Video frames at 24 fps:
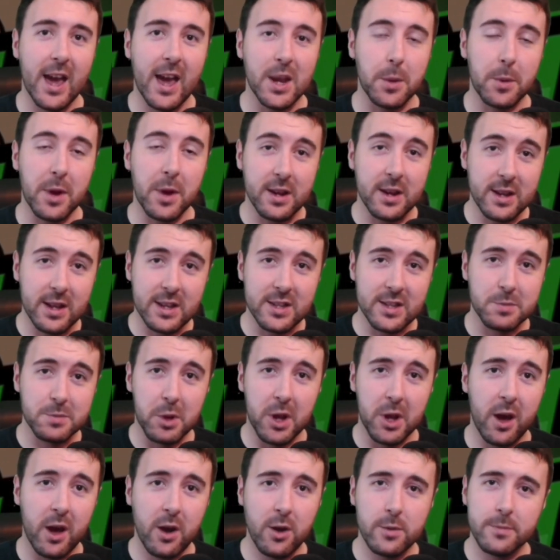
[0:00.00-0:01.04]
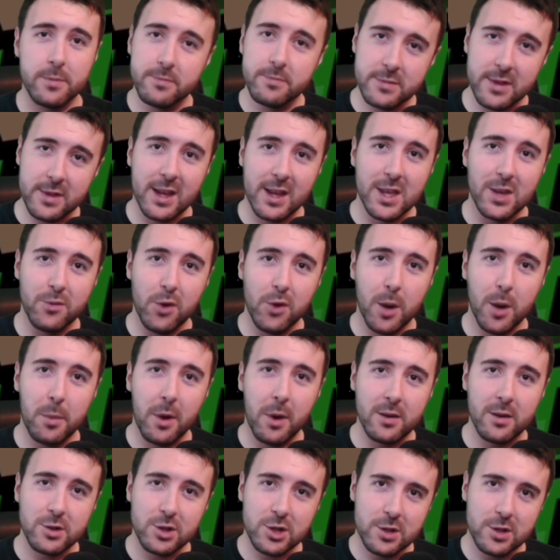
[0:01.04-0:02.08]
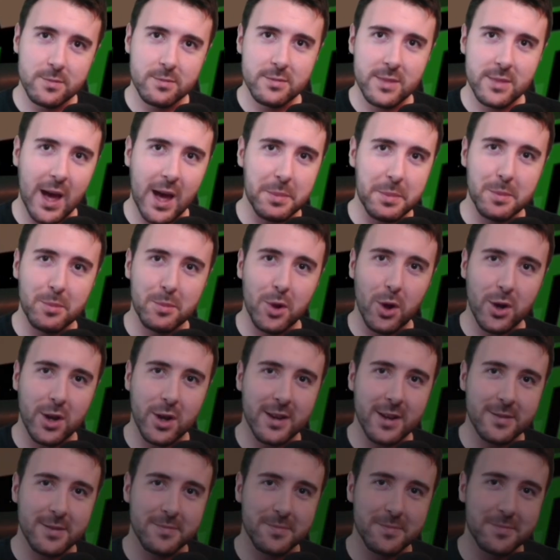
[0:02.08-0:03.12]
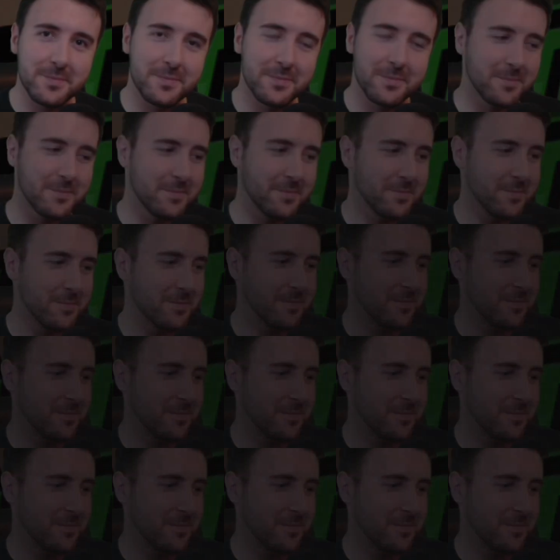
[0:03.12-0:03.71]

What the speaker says: Anyway, links below. Thank you very much. Happy blocking.